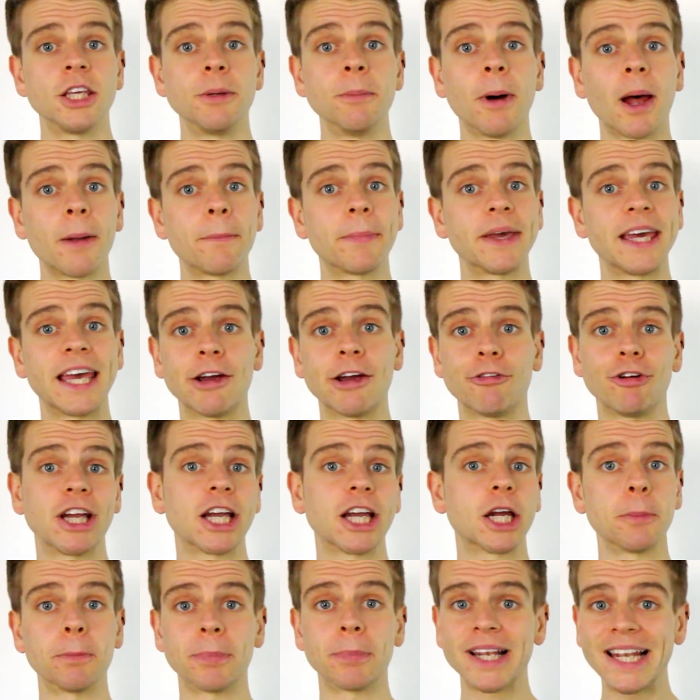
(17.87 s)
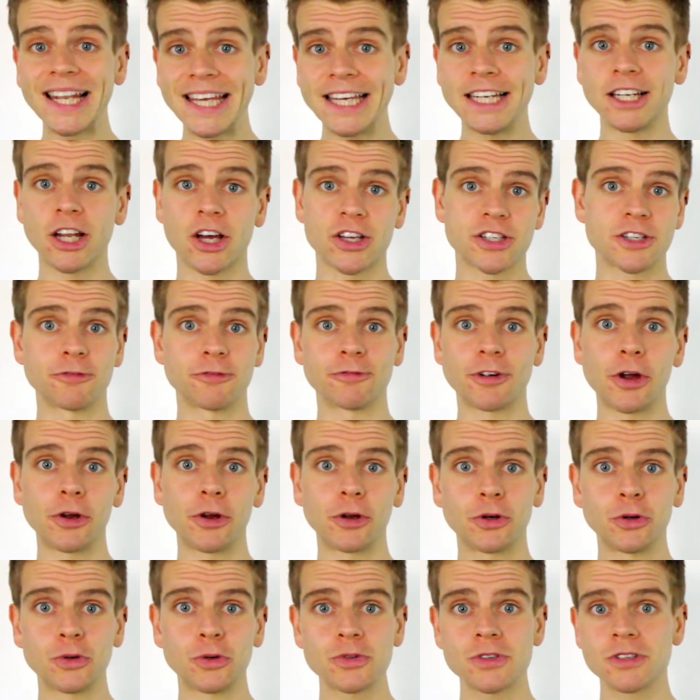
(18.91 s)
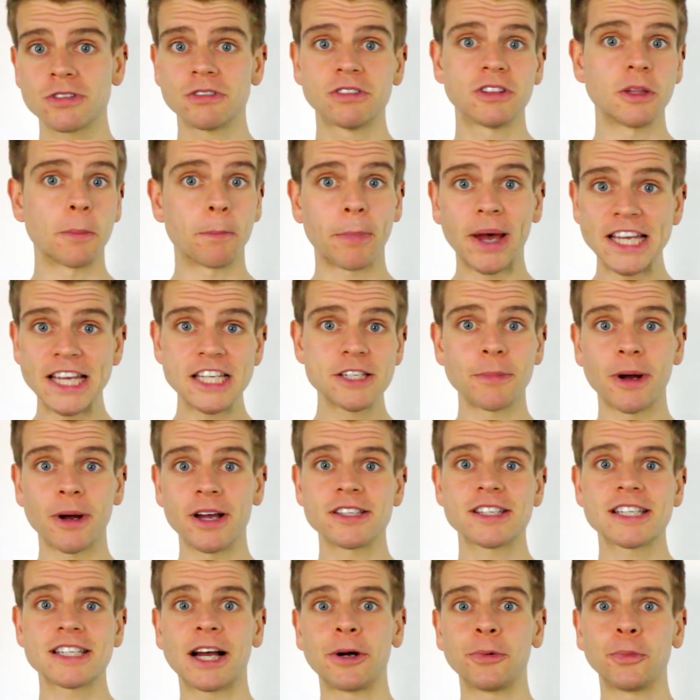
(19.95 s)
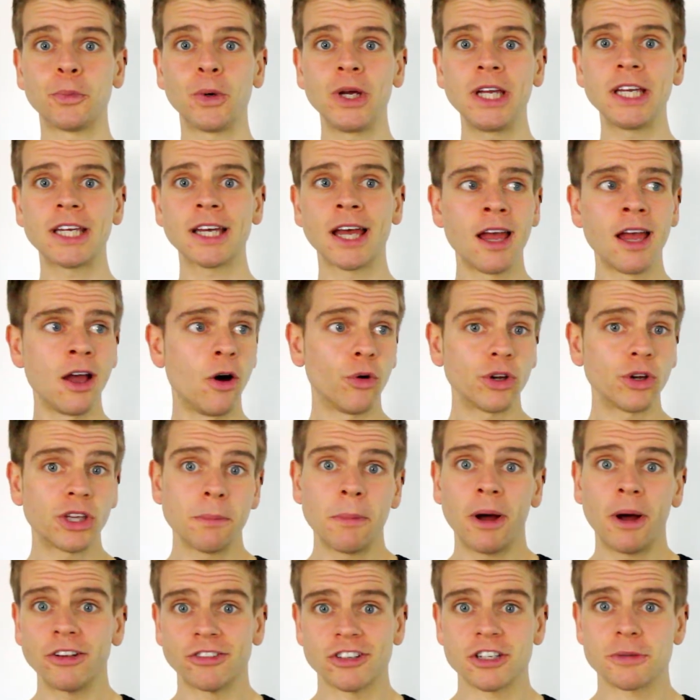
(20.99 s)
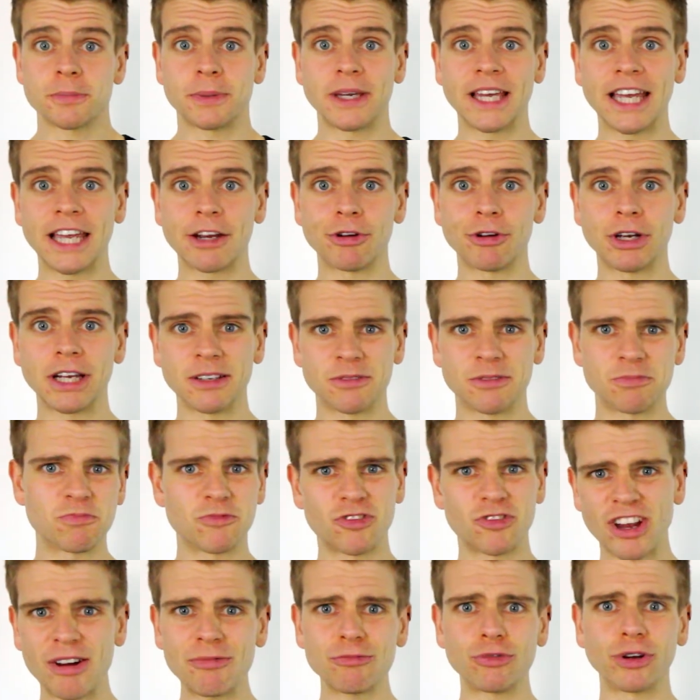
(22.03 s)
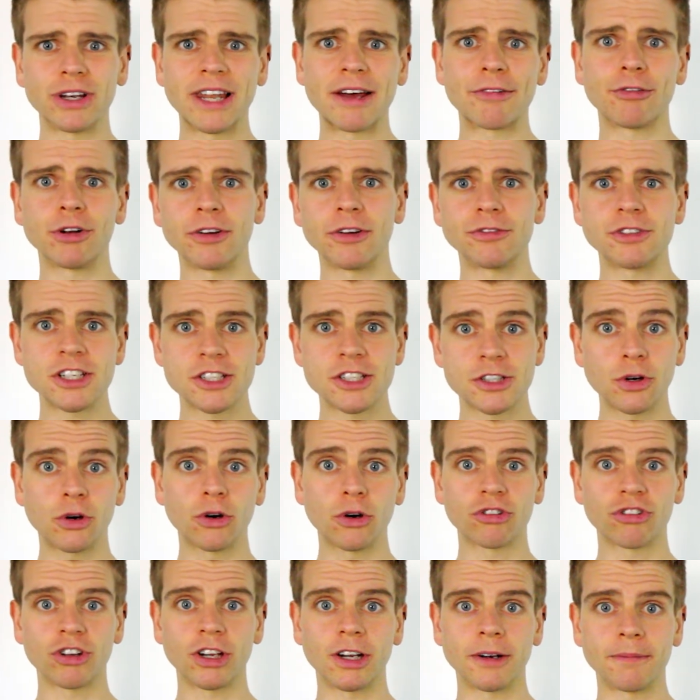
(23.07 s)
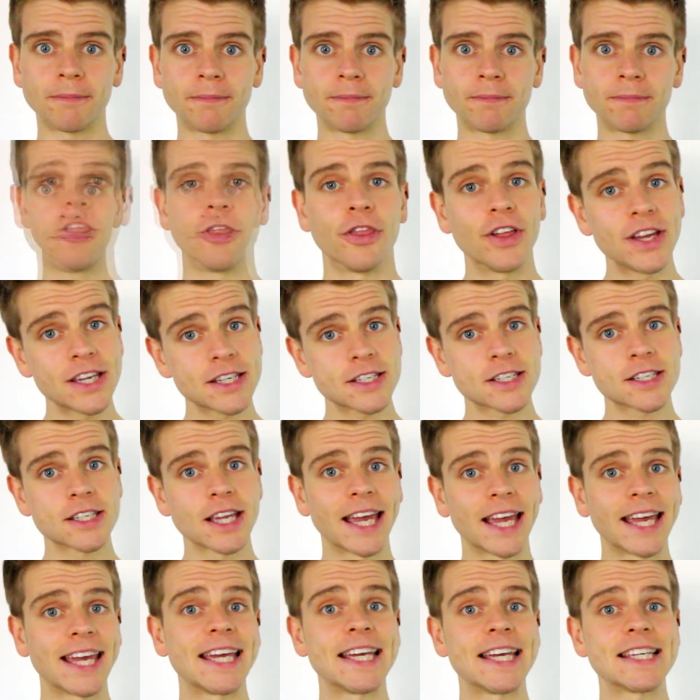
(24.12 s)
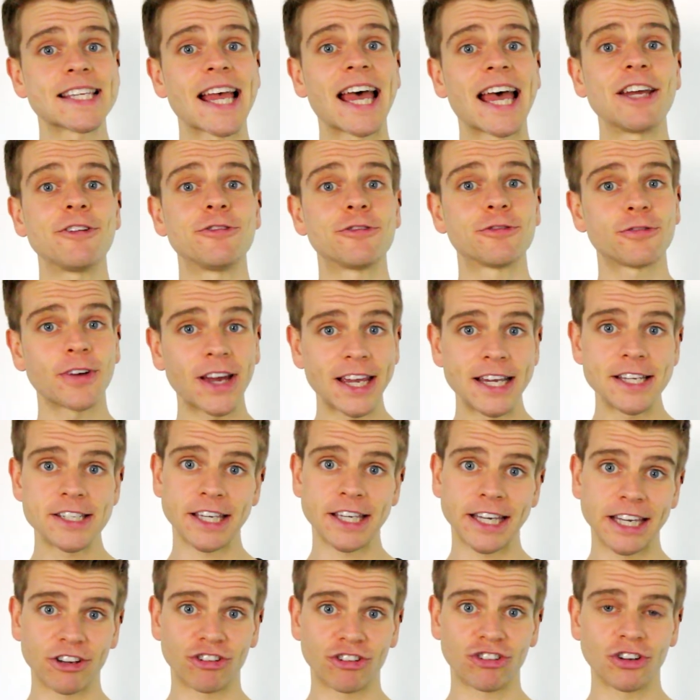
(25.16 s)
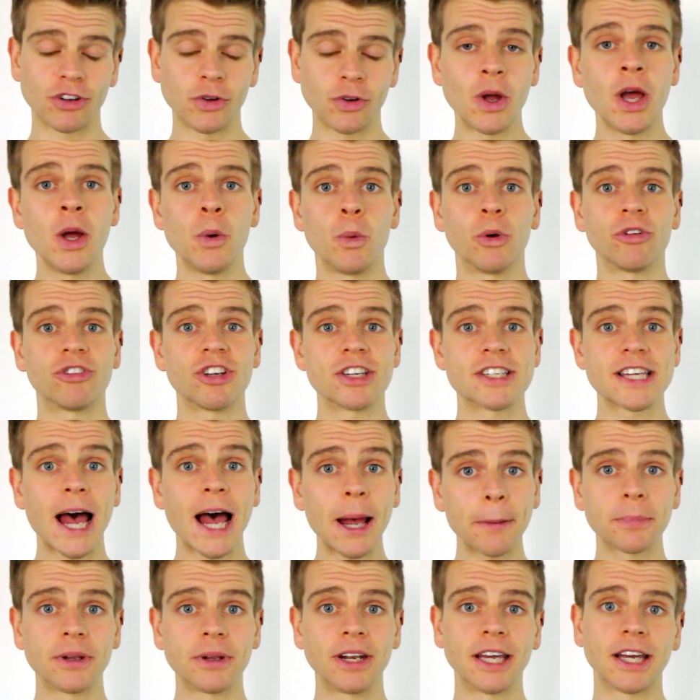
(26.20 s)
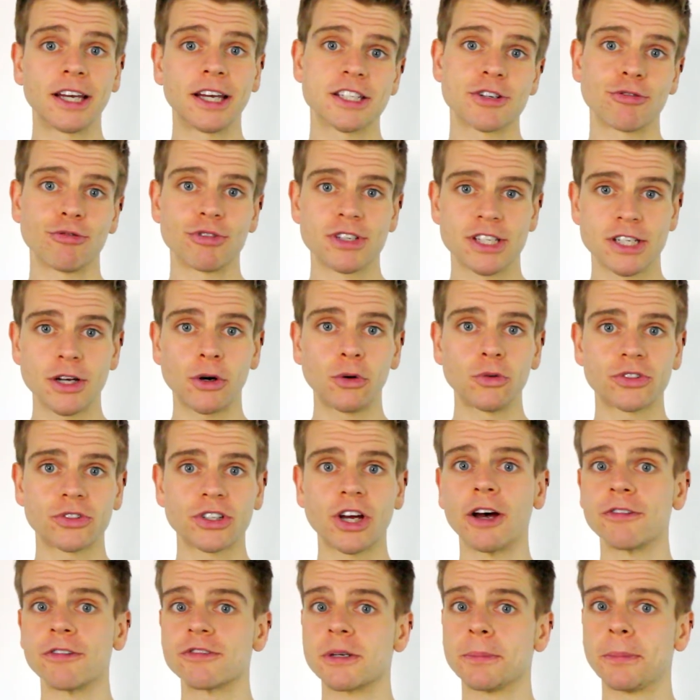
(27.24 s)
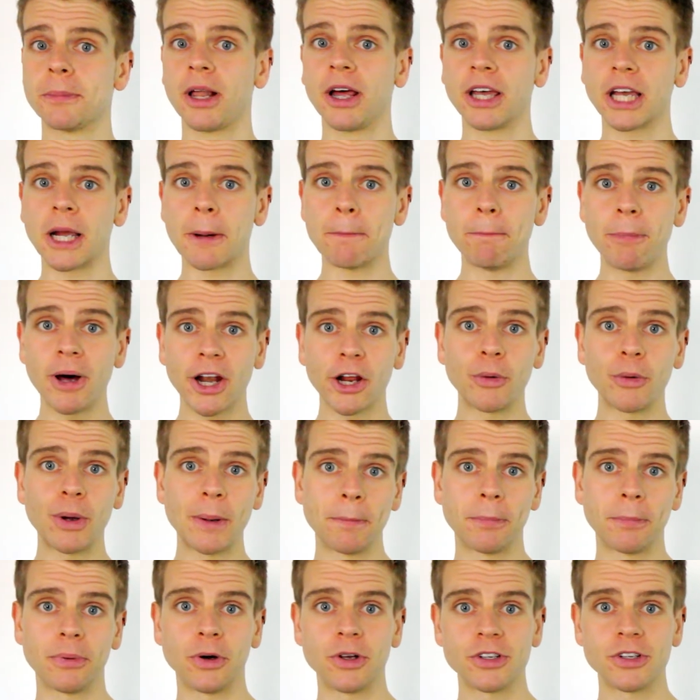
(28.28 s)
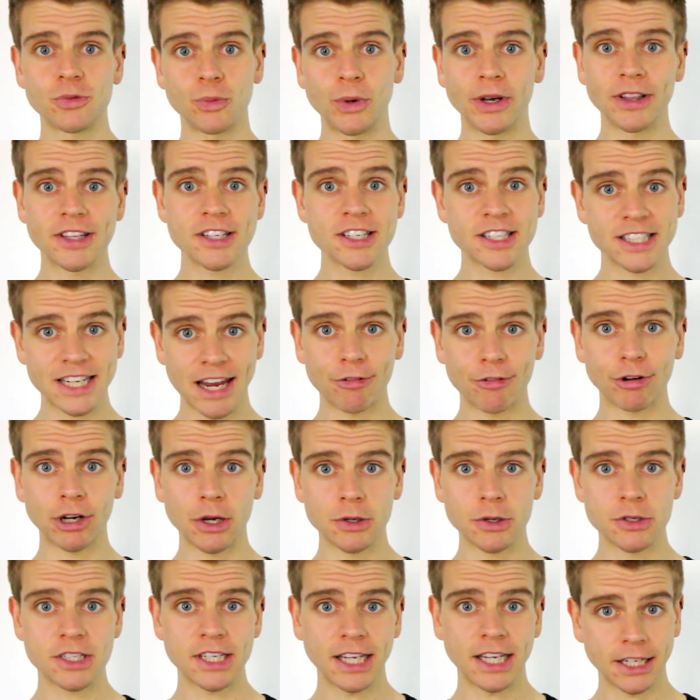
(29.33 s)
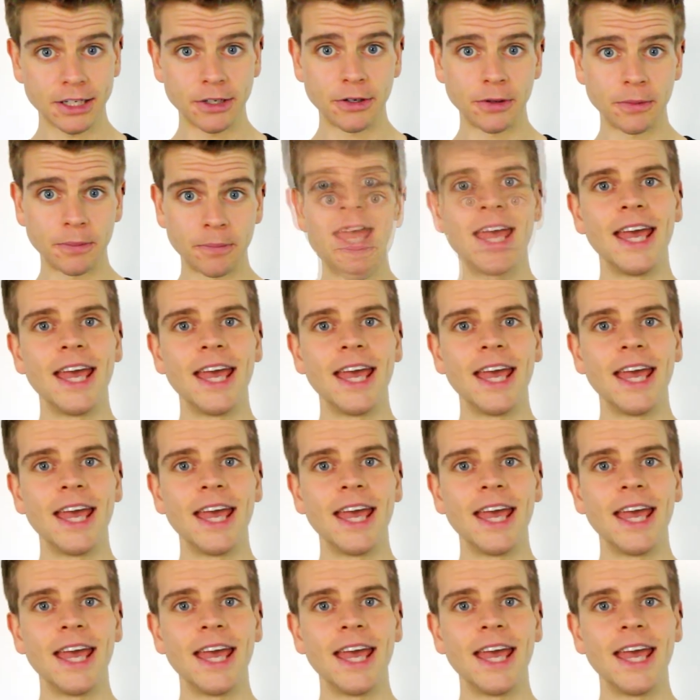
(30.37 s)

You might be hearing complete loss of vocals, the bass might sound weak, or you might just be hearing a general level of distortion. This is a phasing issue, which is happening as a result of supplying a mono input with a stereo signal.